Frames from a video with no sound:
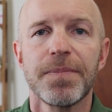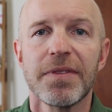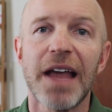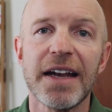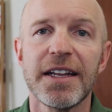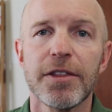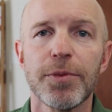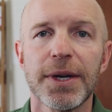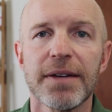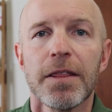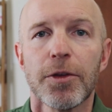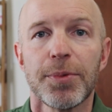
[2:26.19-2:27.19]

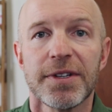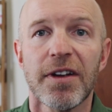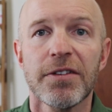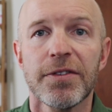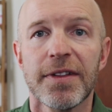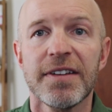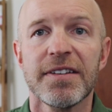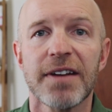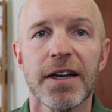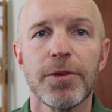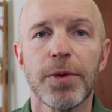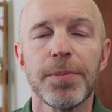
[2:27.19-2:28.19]
93. The results of this
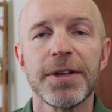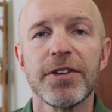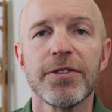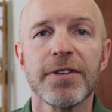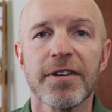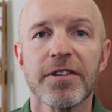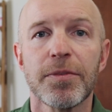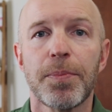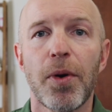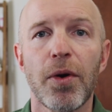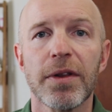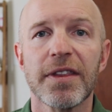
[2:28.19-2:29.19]
study will be used to
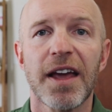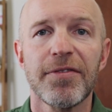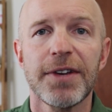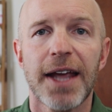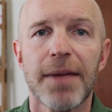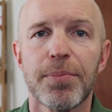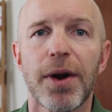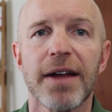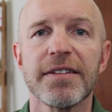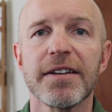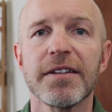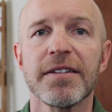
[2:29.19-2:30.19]
support the FDA
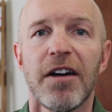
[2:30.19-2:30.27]
process